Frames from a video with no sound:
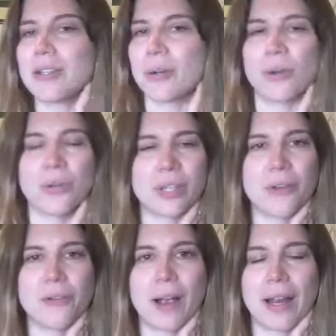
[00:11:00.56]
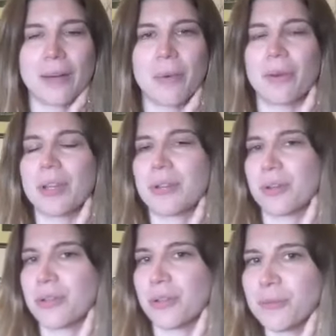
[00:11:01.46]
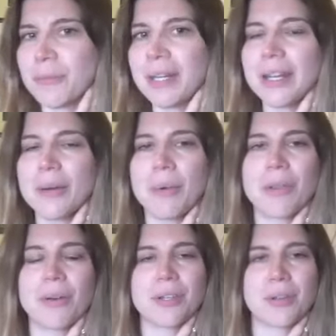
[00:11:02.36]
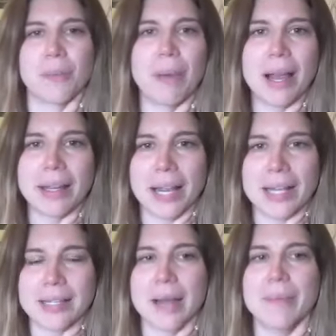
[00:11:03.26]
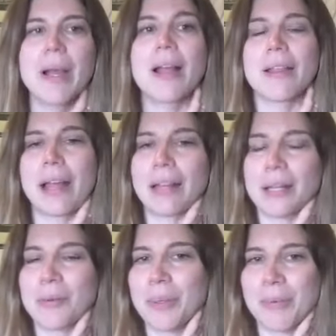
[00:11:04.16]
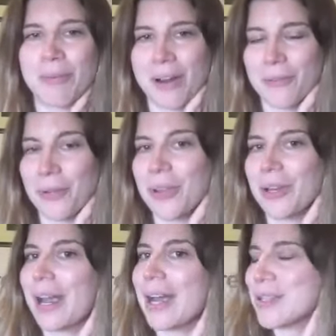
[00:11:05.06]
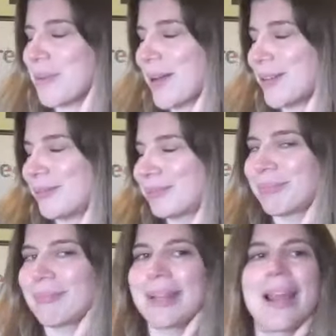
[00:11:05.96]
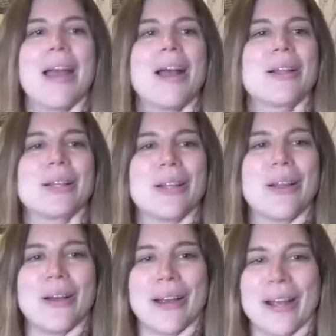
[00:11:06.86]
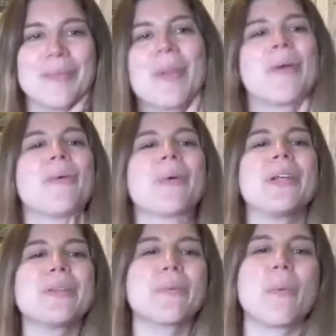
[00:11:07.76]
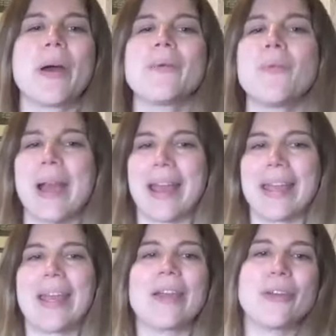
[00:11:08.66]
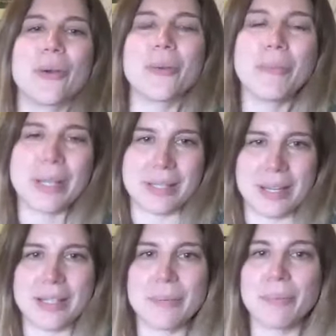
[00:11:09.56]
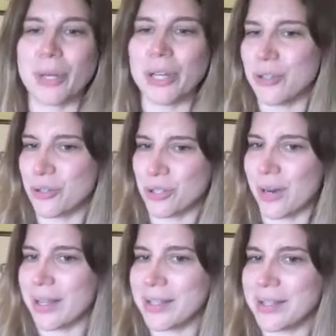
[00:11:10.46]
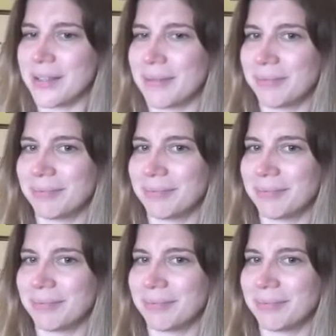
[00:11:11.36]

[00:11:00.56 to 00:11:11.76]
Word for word: show notes that you find, whether it's on social media, whether it's on the podcast app, that link will be provided for you there as well. Laura, what is one way your business brings you stress?